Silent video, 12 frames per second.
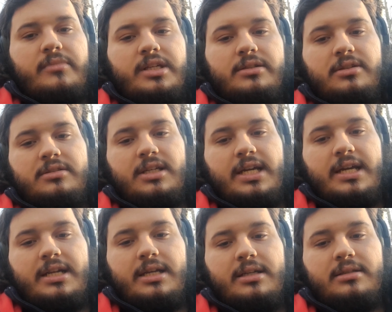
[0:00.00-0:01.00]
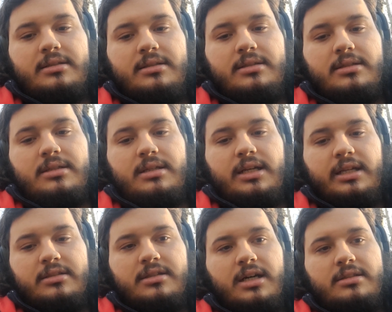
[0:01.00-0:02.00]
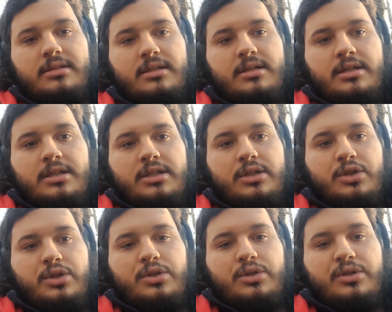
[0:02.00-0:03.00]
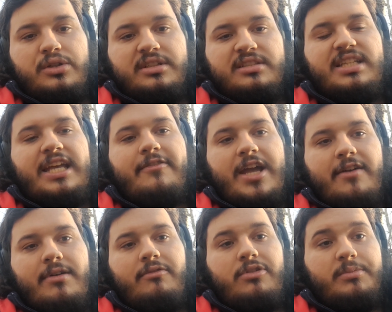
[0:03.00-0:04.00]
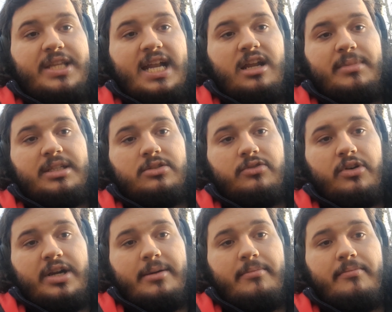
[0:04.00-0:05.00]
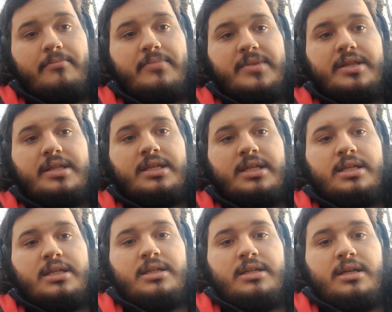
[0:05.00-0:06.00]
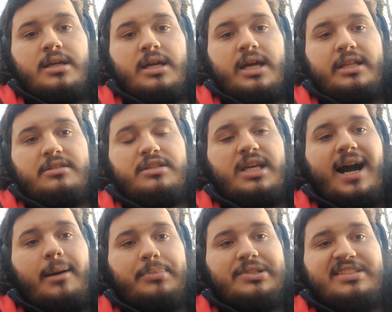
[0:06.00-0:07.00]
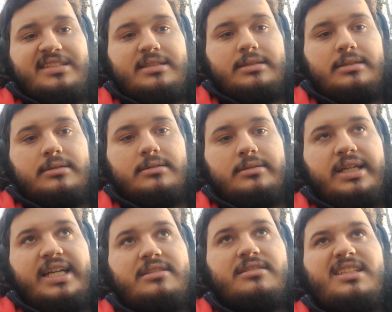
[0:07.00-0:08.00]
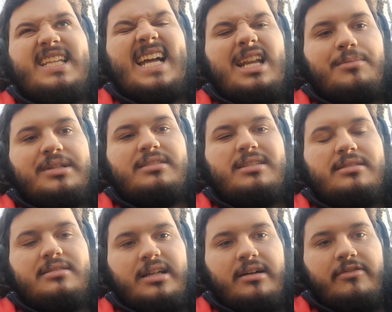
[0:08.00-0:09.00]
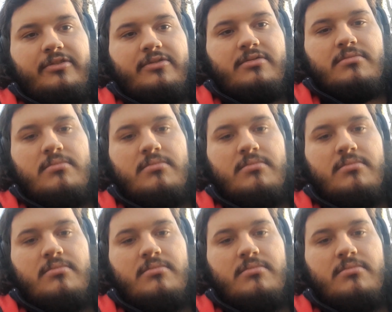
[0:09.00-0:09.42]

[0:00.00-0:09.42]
society is not the safe haven from the elements for him. It's the opposite. It's the elements itself.